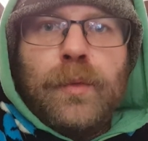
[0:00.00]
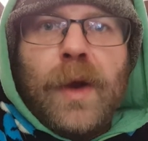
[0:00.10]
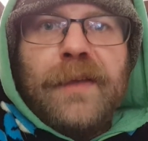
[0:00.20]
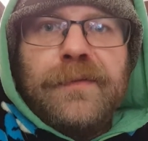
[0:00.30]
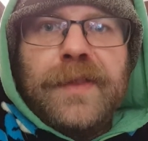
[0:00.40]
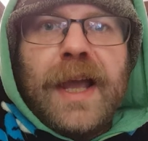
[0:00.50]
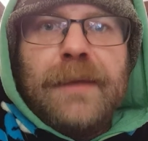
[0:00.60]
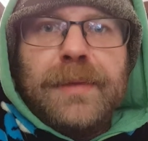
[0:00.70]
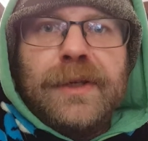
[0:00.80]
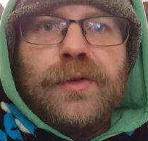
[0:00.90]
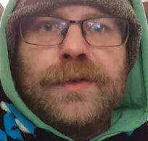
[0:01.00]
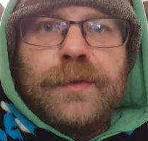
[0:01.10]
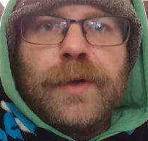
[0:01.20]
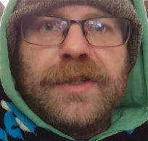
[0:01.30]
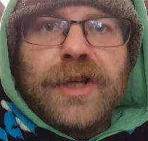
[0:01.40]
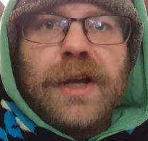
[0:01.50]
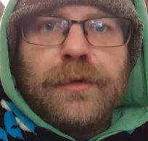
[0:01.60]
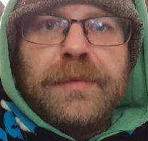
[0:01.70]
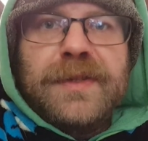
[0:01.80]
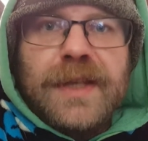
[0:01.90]
wait for the APU to reach
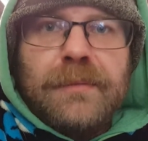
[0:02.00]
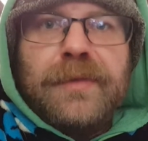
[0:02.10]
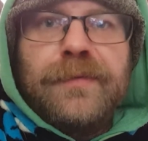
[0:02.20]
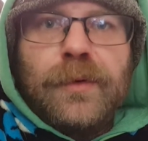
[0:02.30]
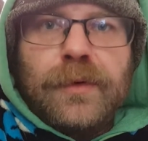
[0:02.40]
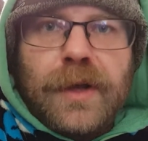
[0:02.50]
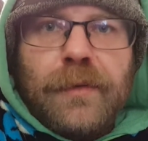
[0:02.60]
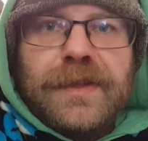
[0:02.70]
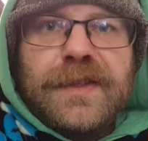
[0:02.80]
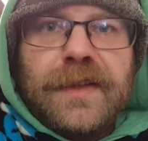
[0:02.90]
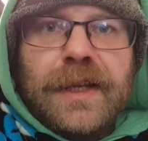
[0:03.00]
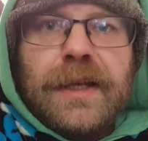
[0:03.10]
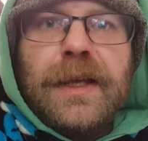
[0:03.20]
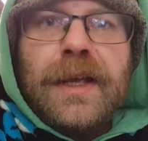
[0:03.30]
100% before going to the net.